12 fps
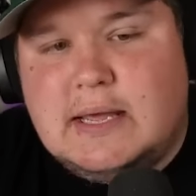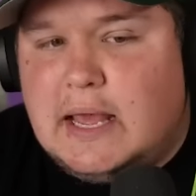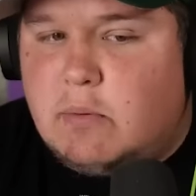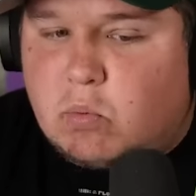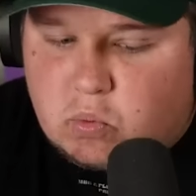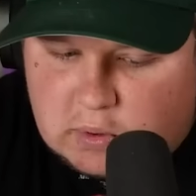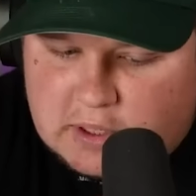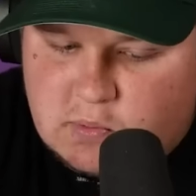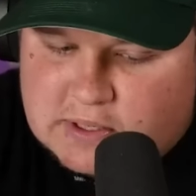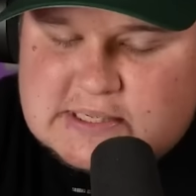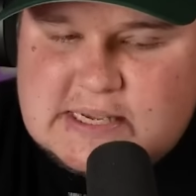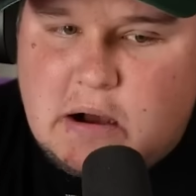And we really
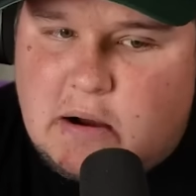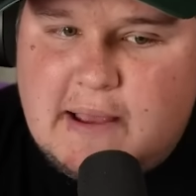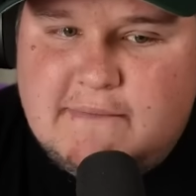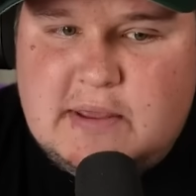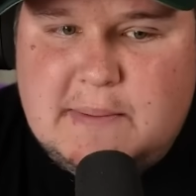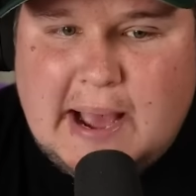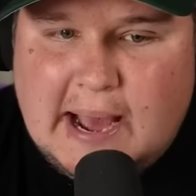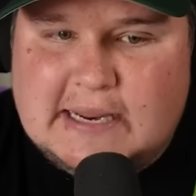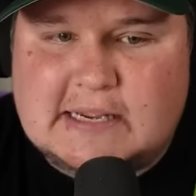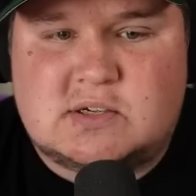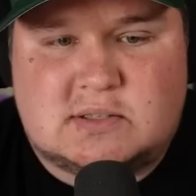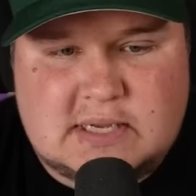want to see how heavy Paddy
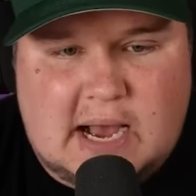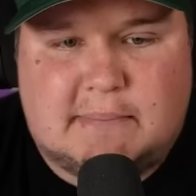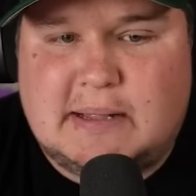is on top.